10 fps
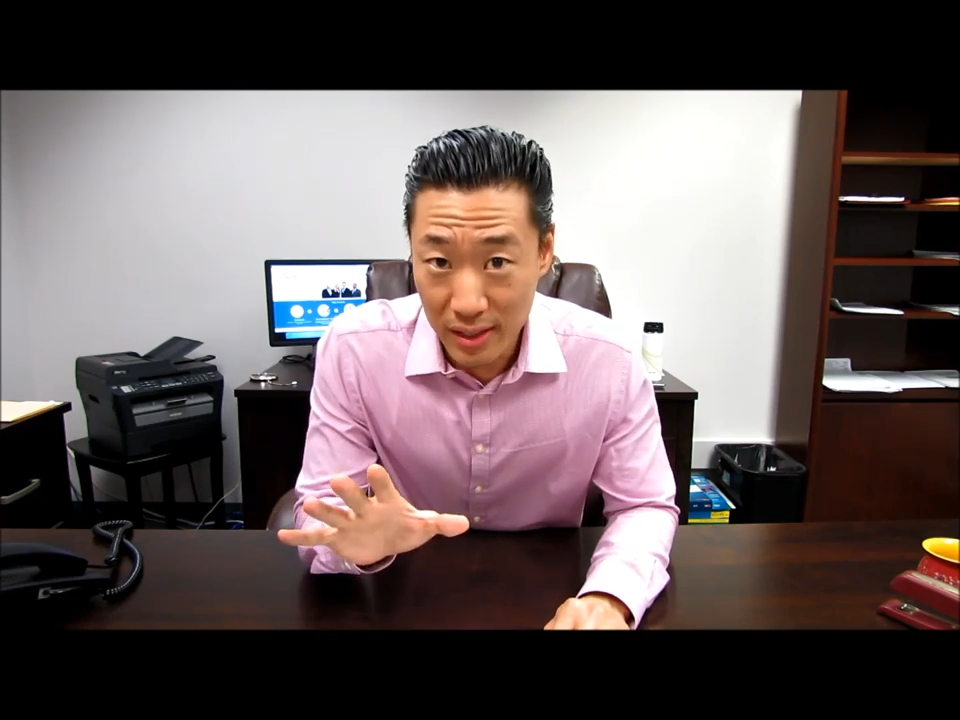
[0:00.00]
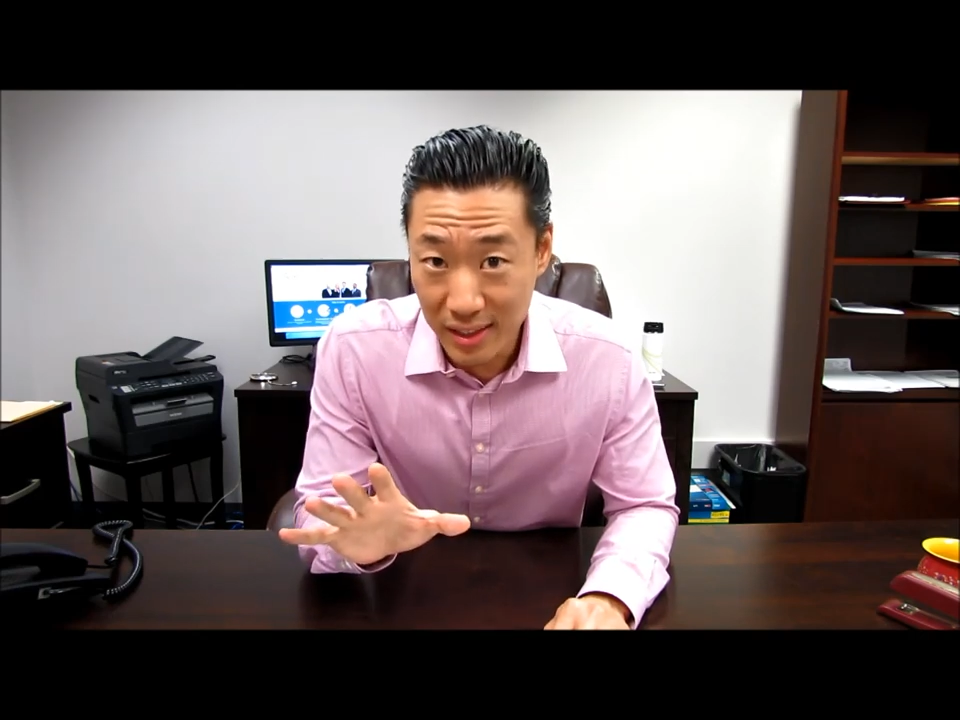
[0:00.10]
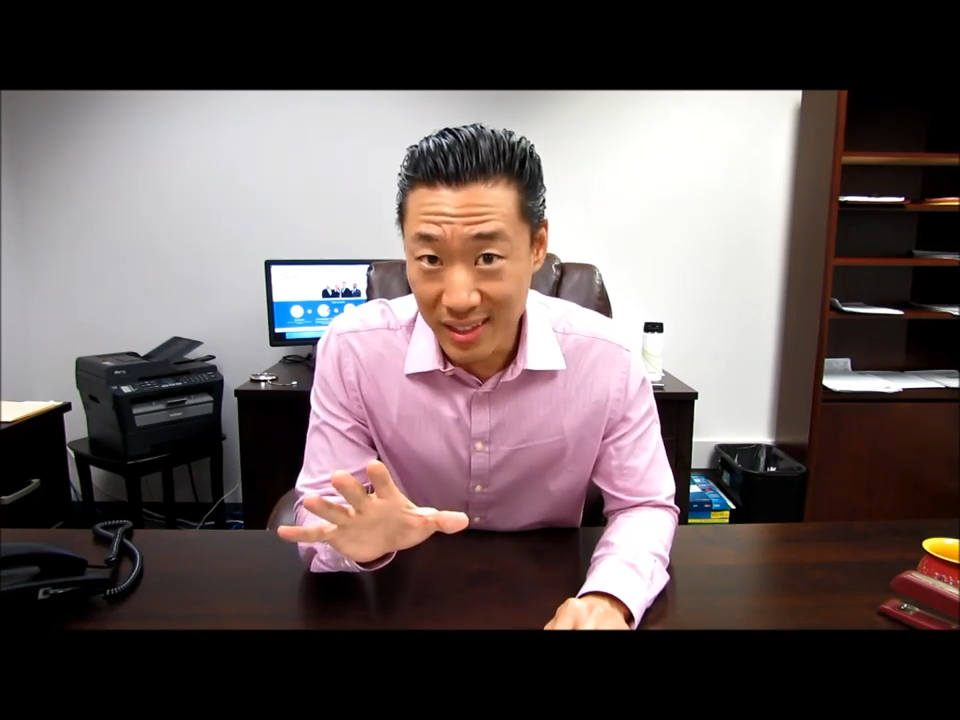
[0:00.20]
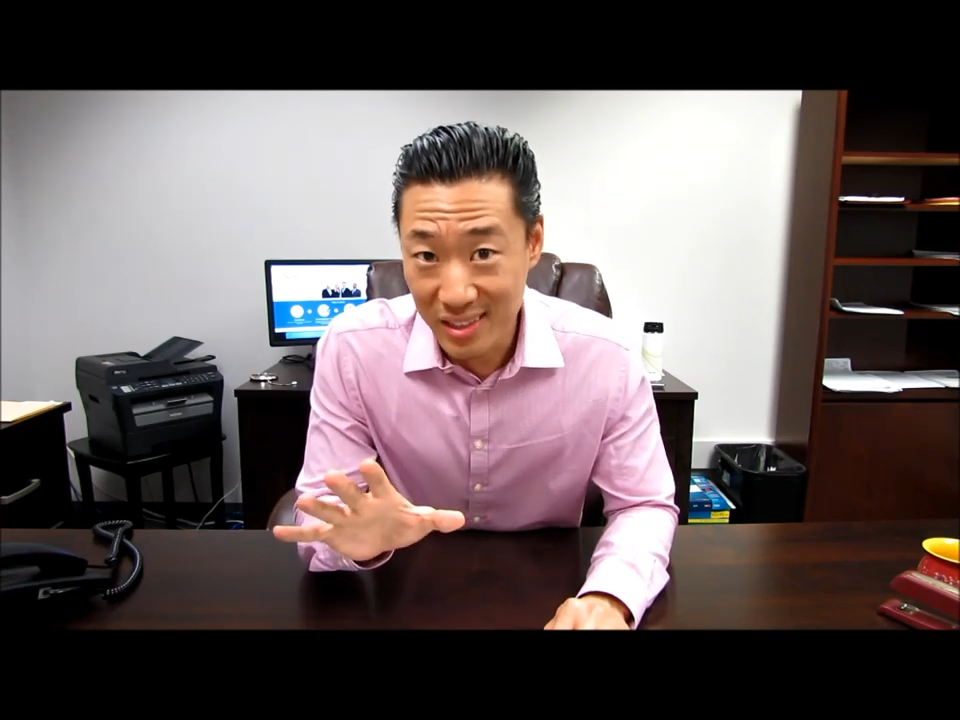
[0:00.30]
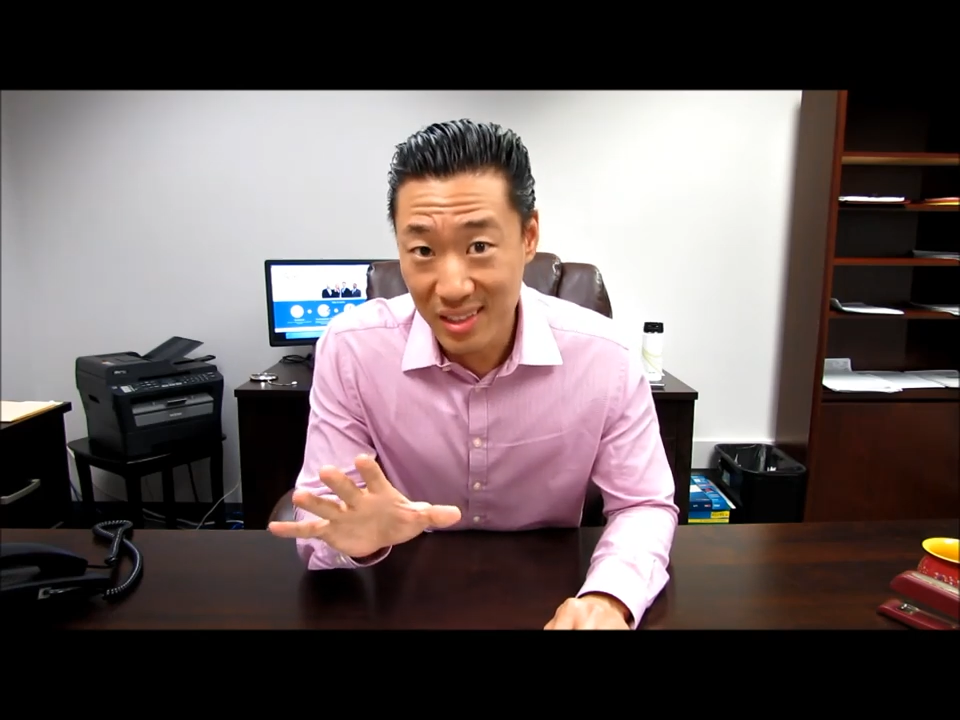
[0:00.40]

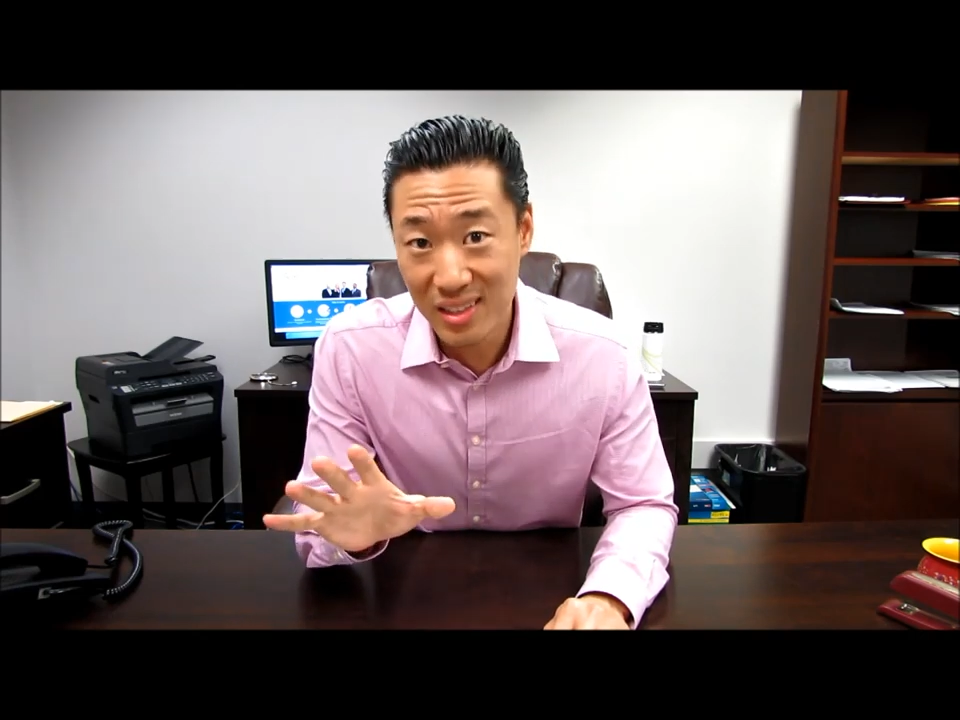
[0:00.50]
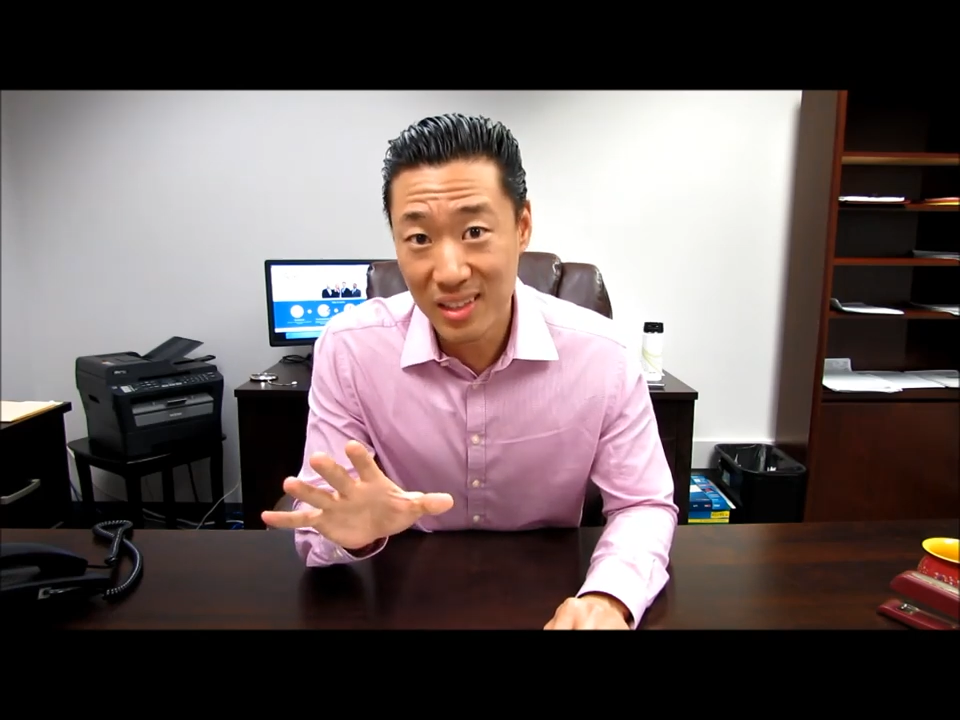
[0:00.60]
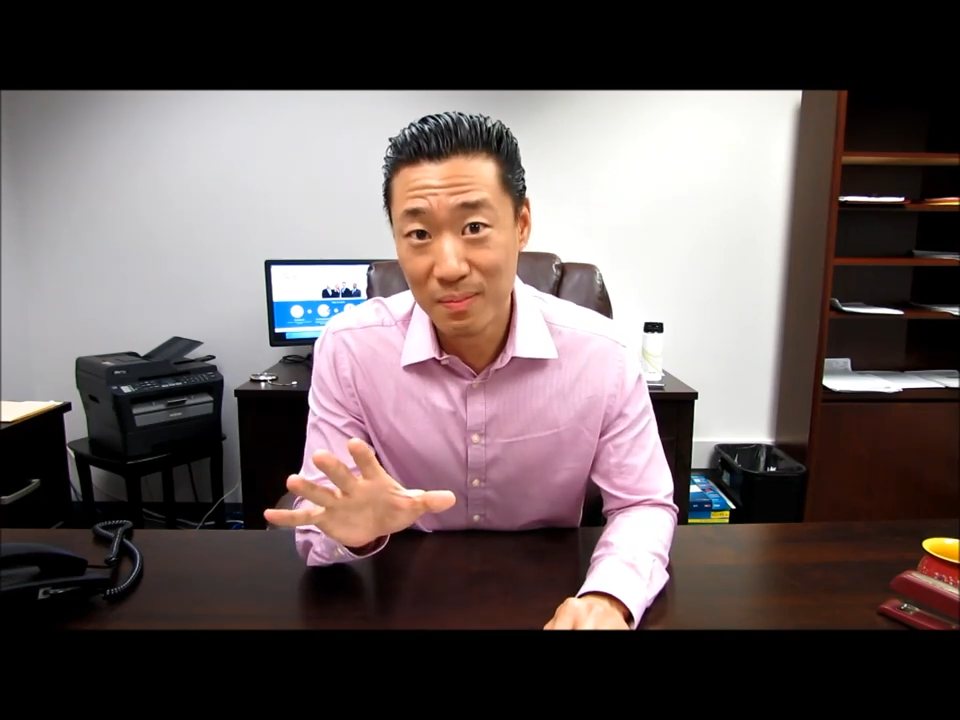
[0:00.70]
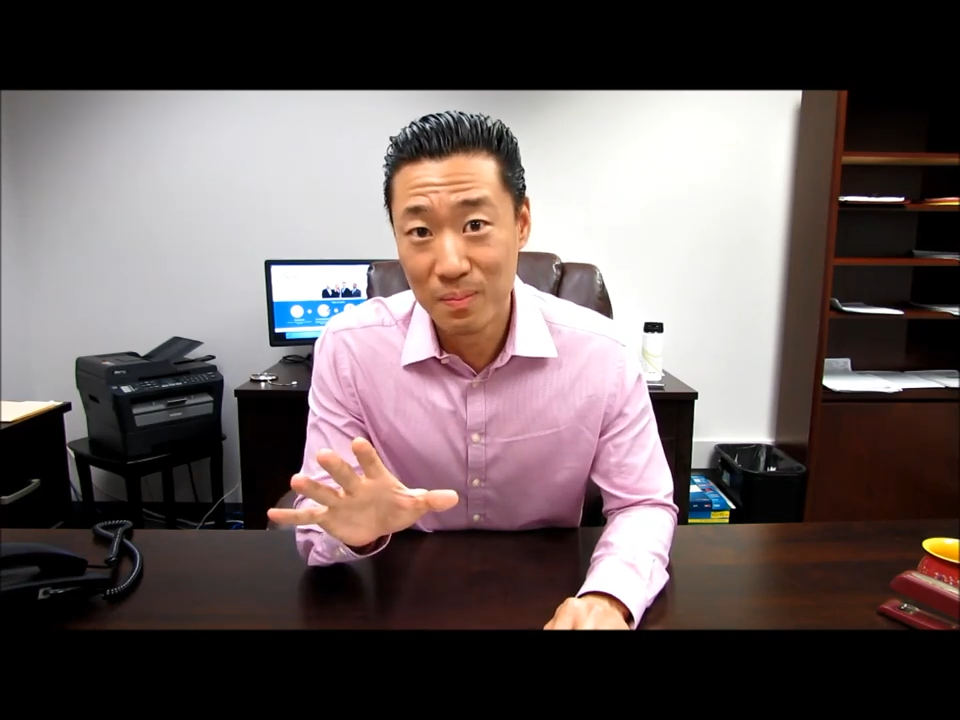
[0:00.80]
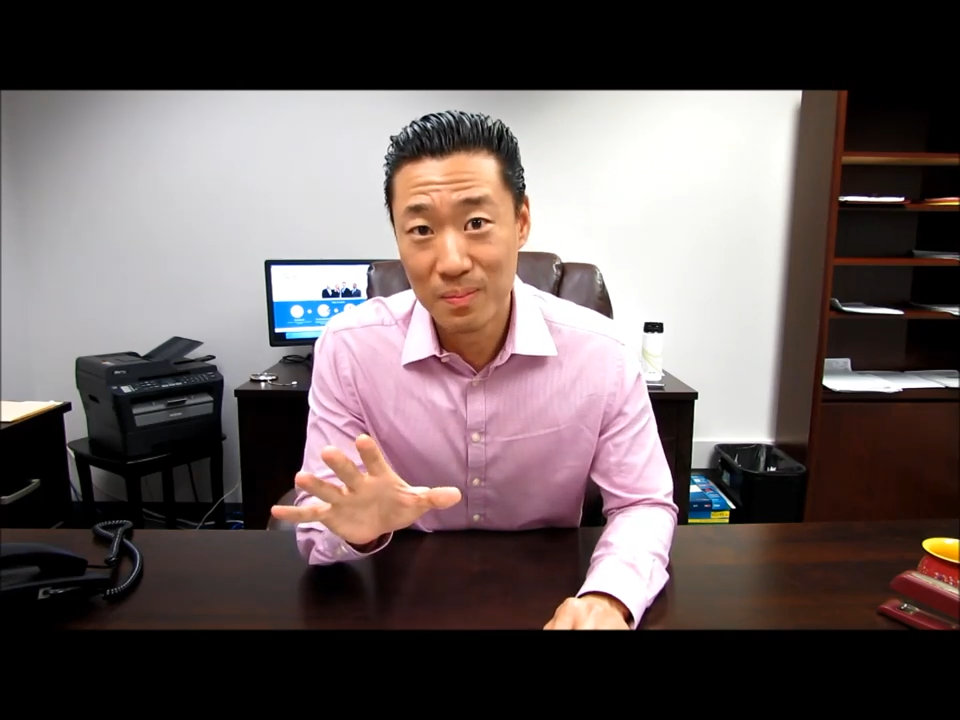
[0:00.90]
This
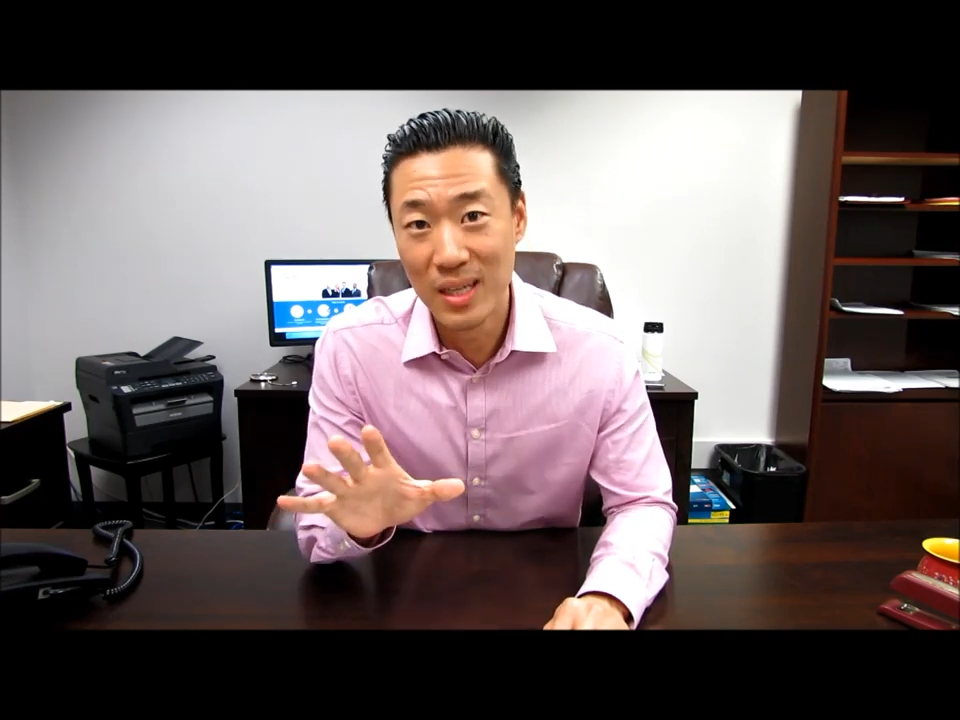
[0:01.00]
isn't,